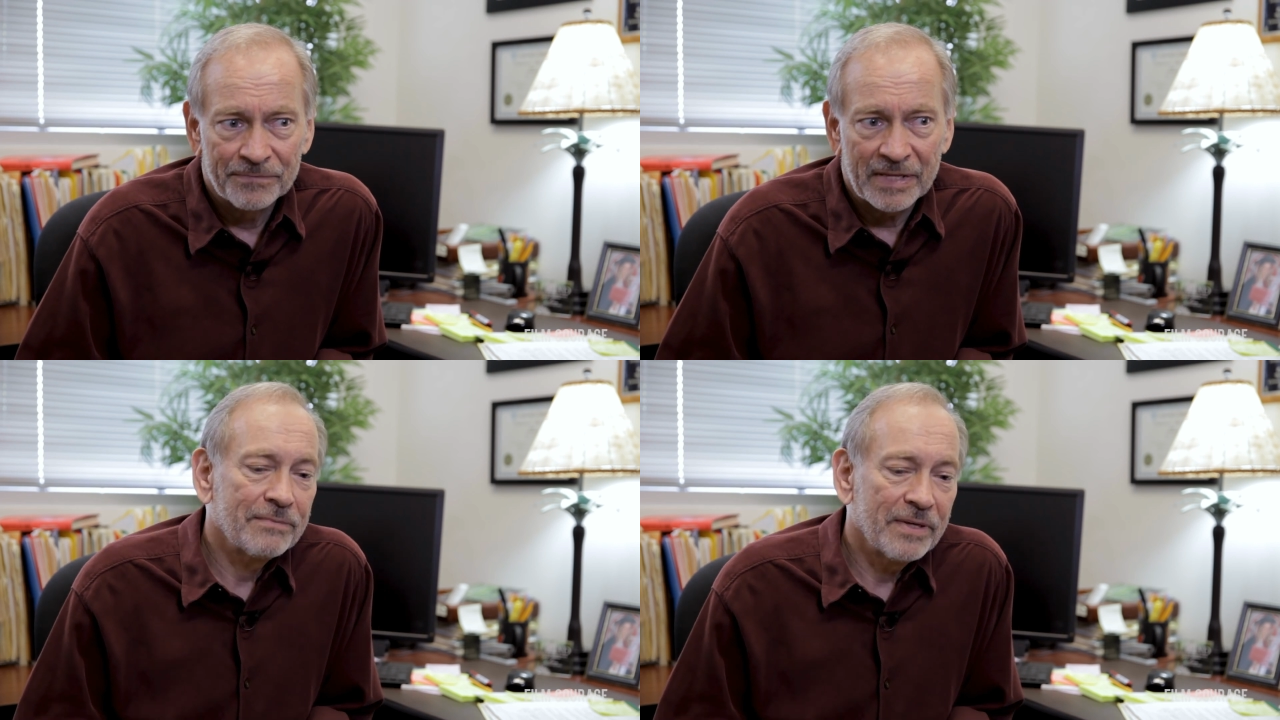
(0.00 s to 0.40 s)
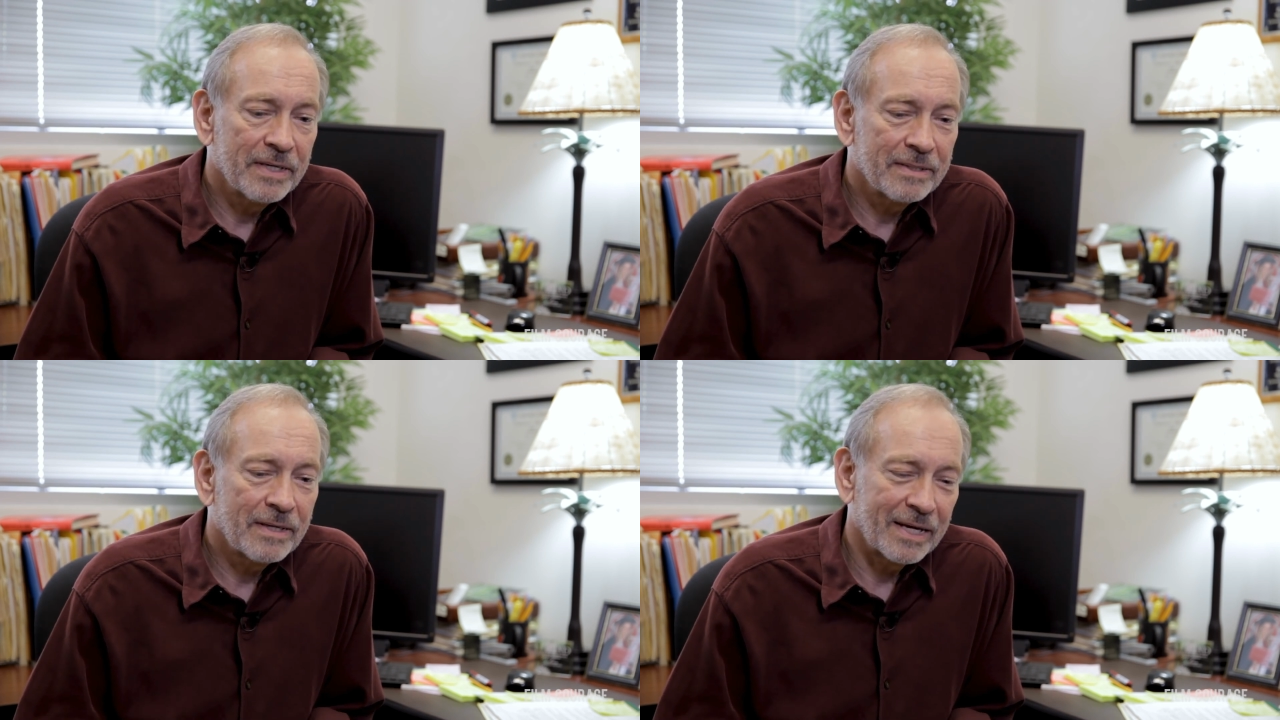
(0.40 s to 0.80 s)
And
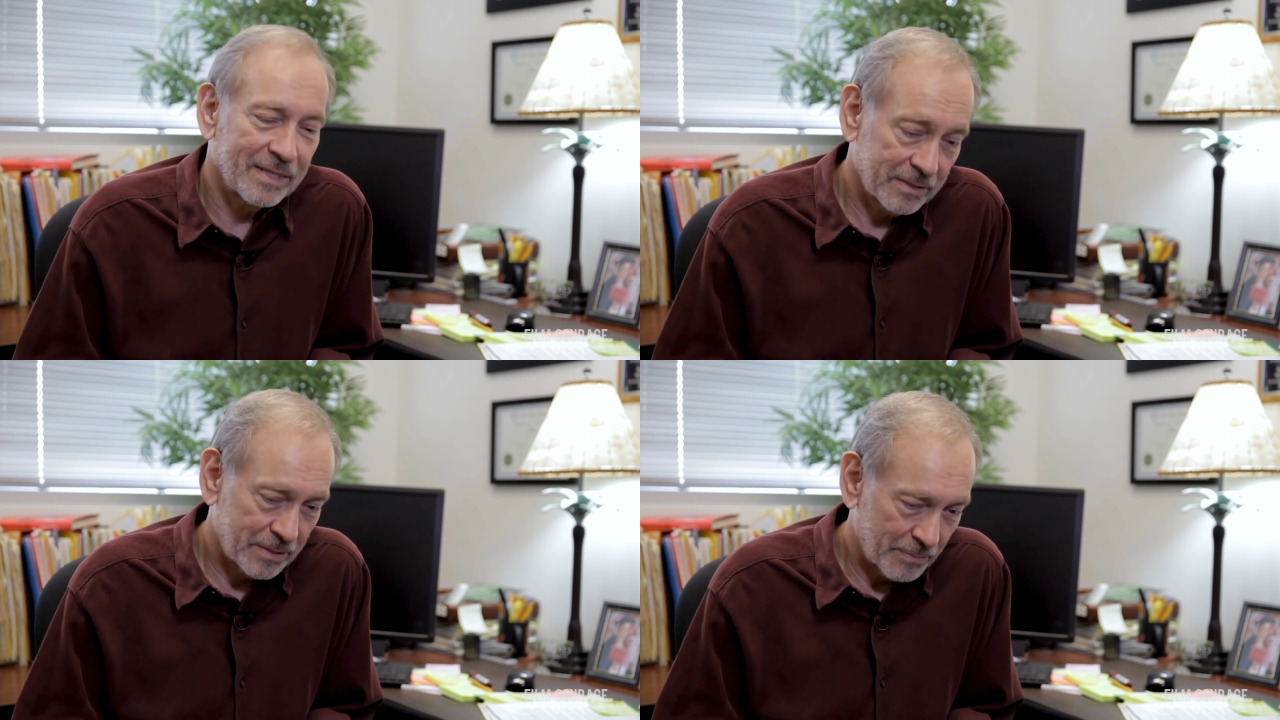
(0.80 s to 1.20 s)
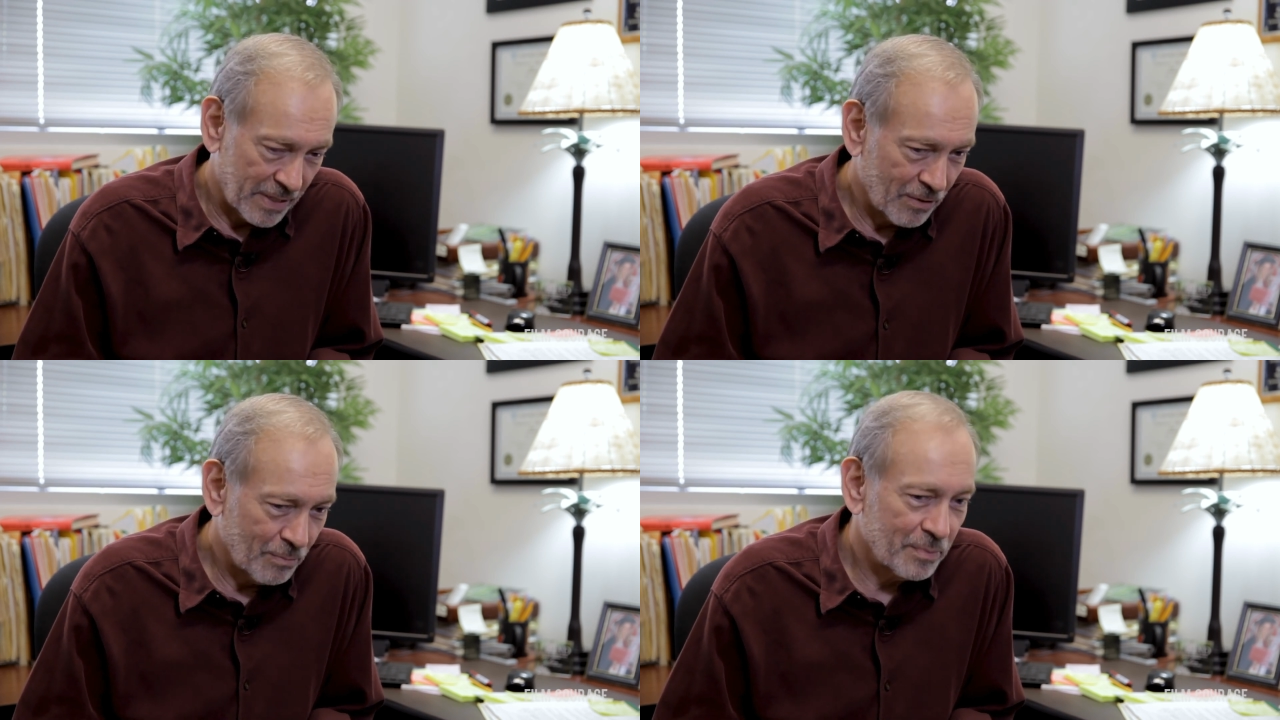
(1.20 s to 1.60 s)
then I got some
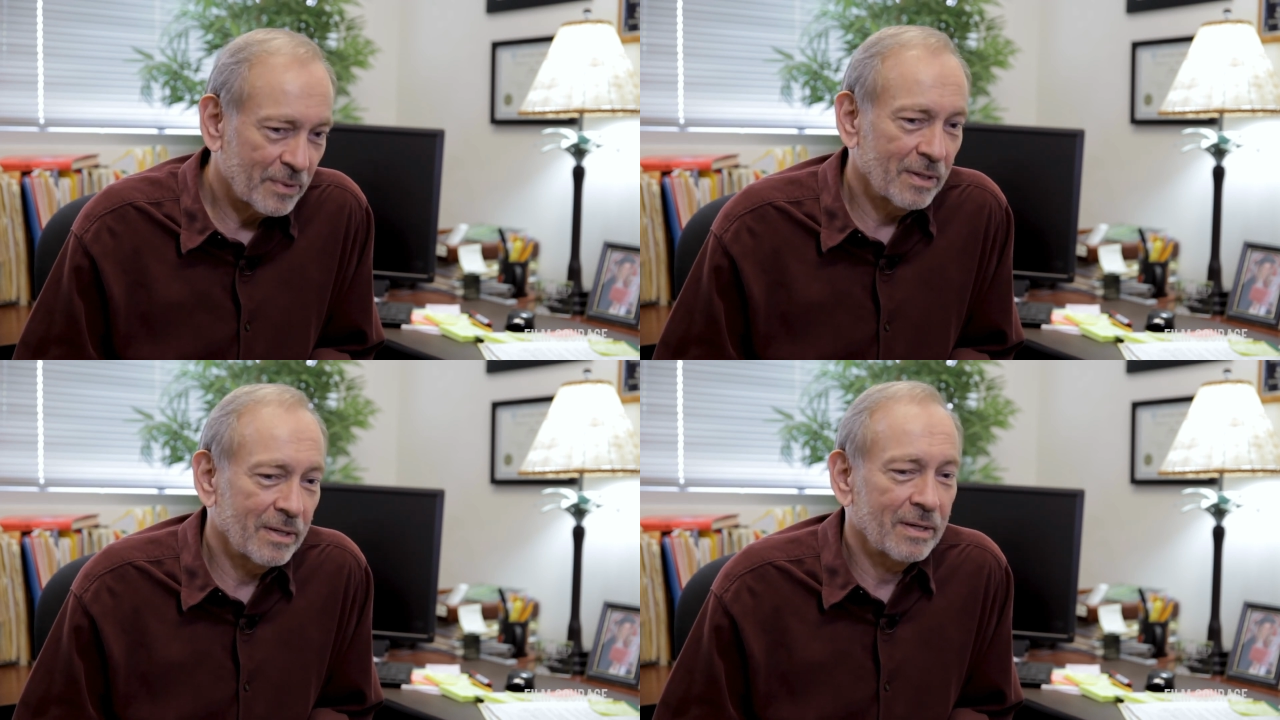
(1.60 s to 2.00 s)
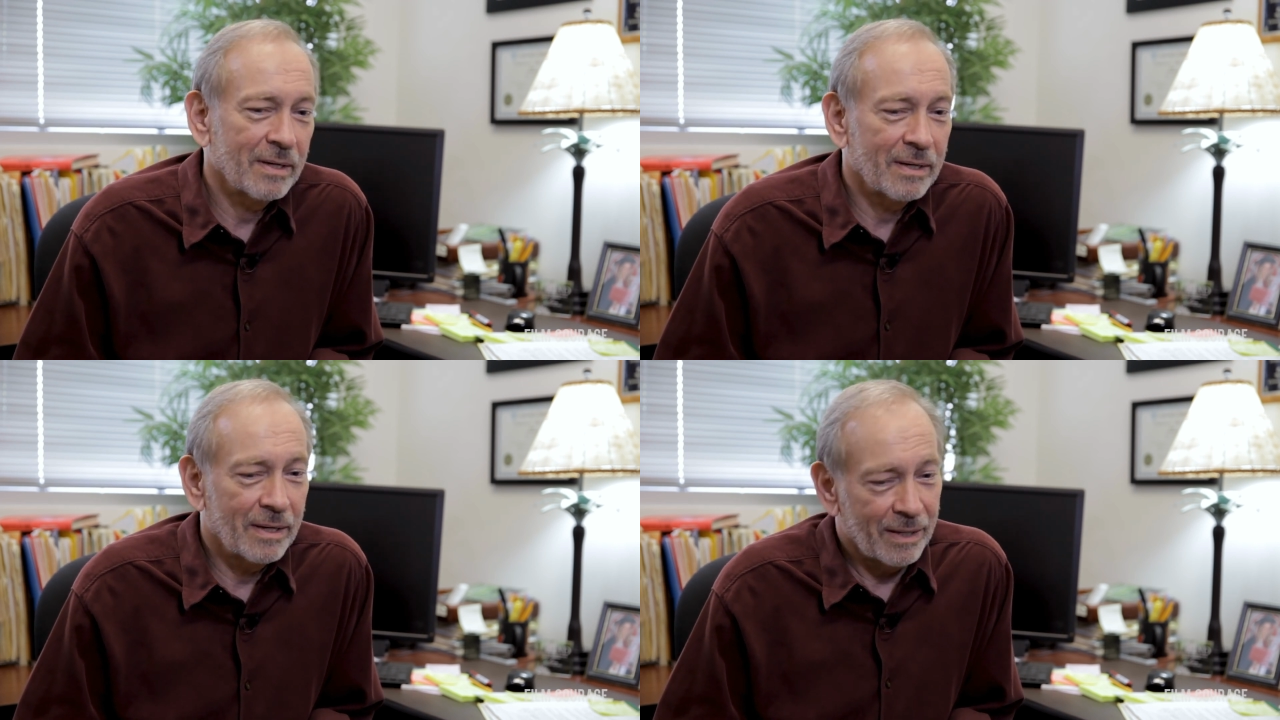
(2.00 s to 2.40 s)
help.
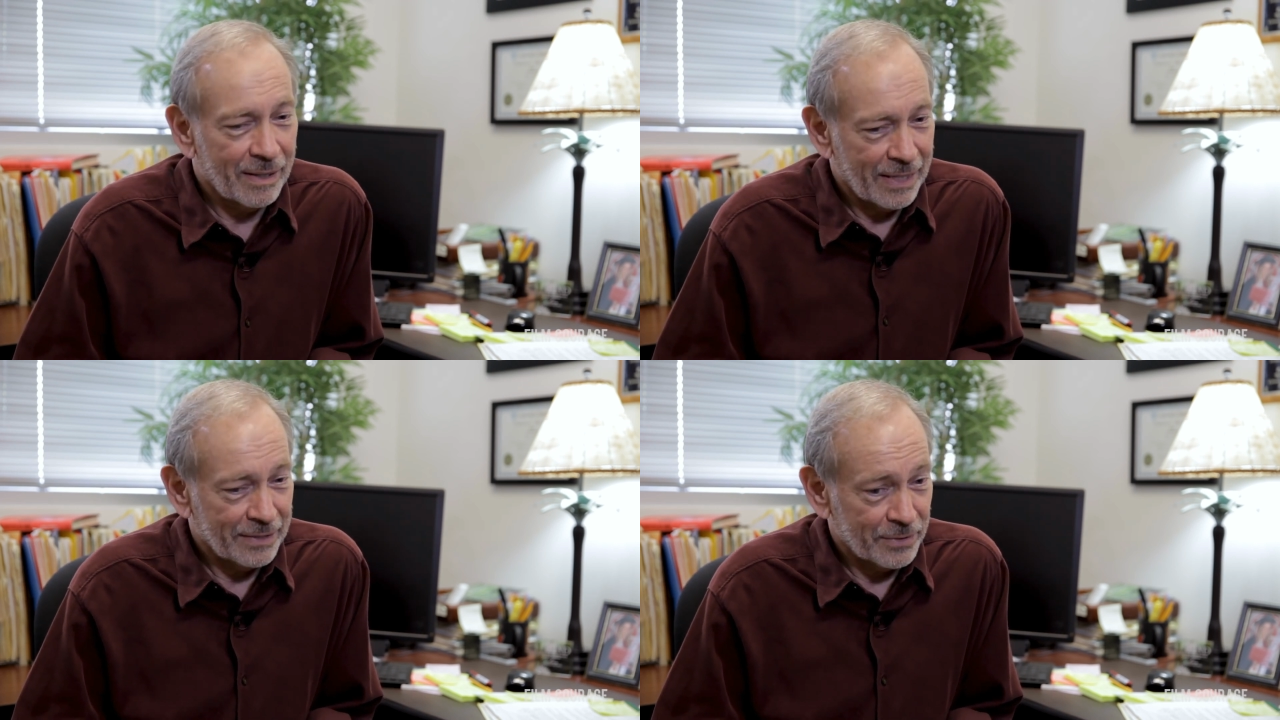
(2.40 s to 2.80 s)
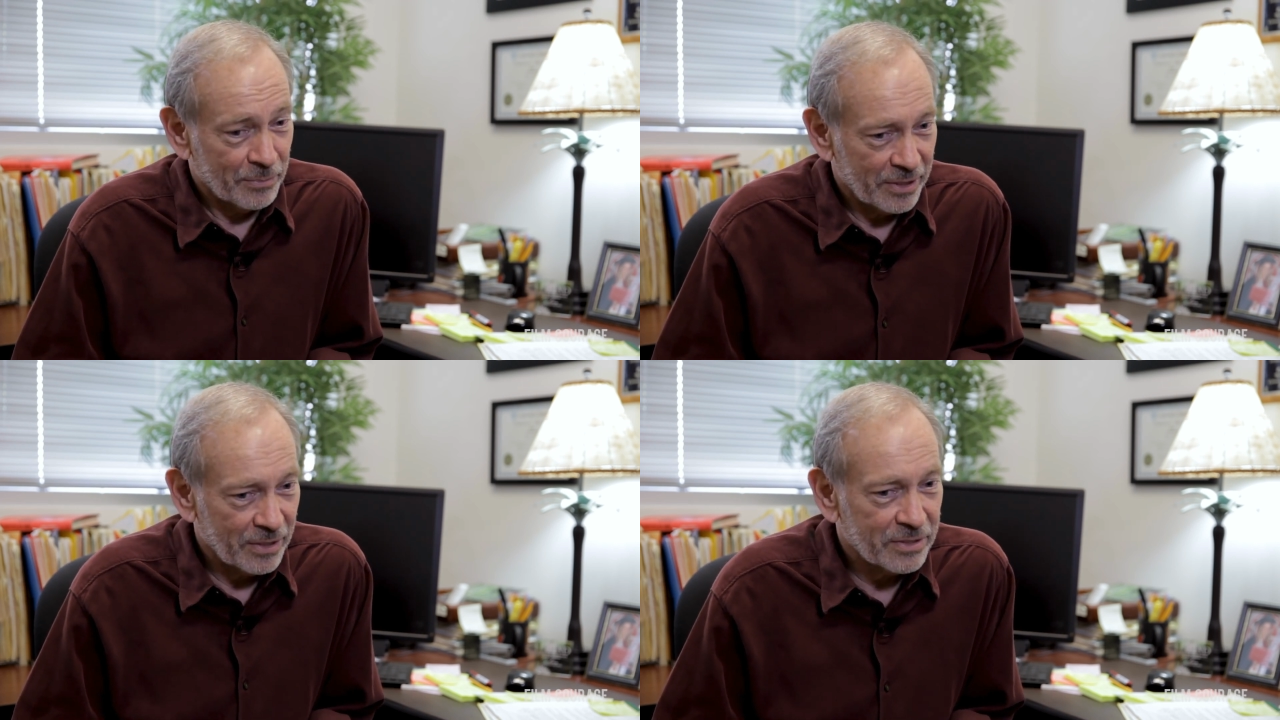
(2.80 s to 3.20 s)
I had
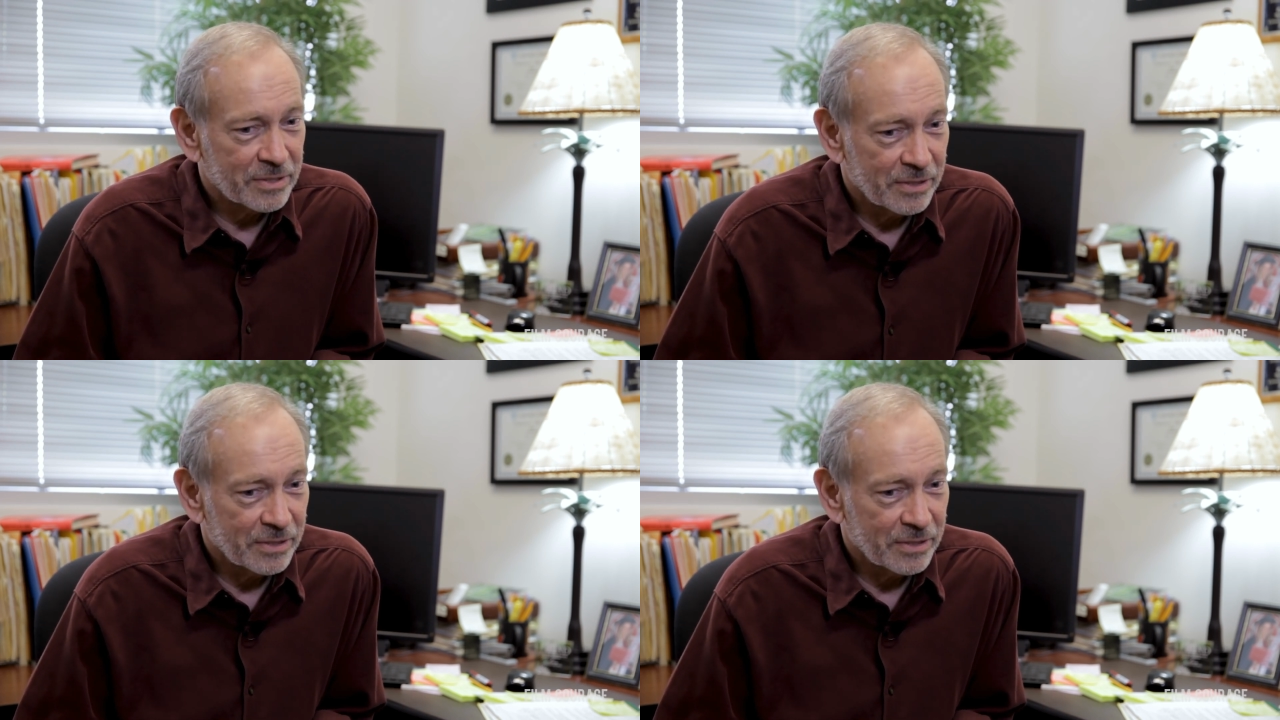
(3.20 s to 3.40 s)
somebody else,